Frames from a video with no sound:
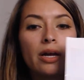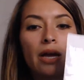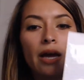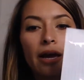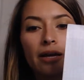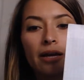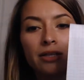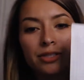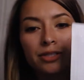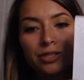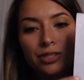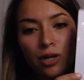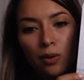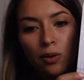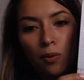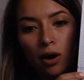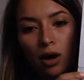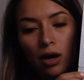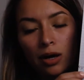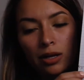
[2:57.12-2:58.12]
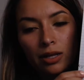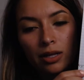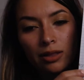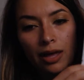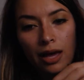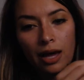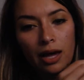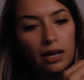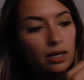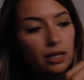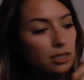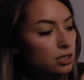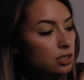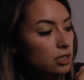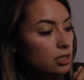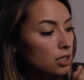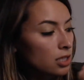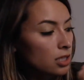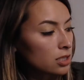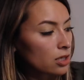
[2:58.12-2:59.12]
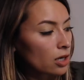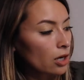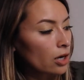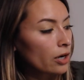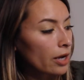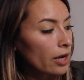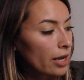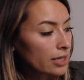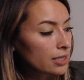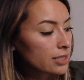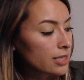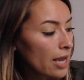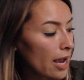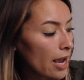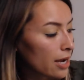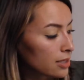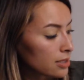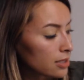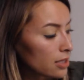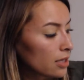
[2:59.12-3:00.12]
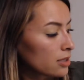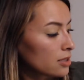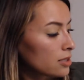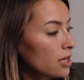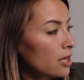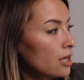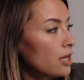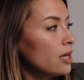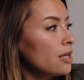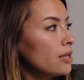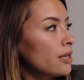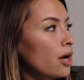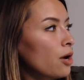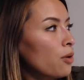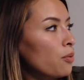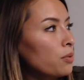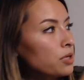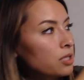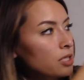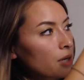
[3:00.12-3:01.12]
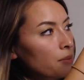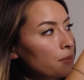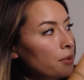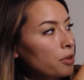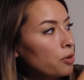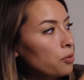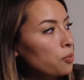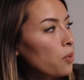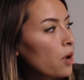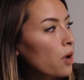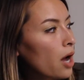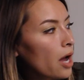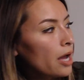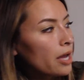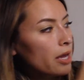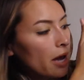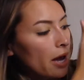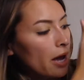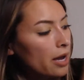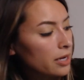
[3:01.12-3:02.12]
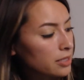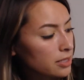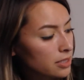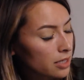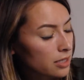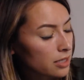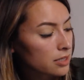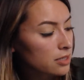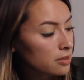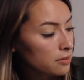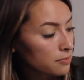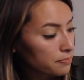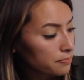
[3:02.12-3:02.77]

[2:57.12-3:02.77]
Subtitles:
and so on. And that is just our x-axis. Now when we talk about the y-axis,